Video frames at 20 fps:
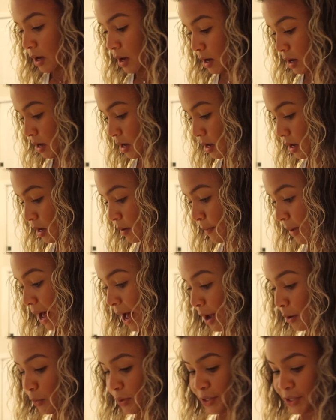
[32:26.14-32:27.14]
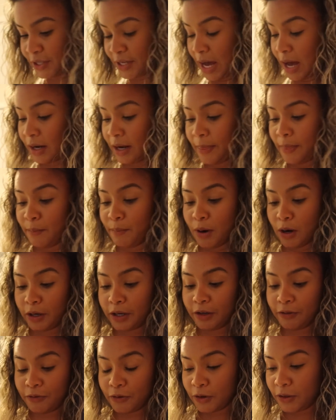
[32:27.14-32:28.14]
I was not in the
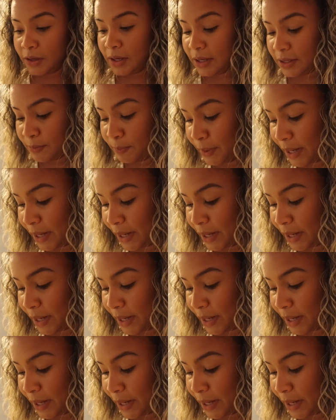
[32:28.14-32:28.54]
market for these,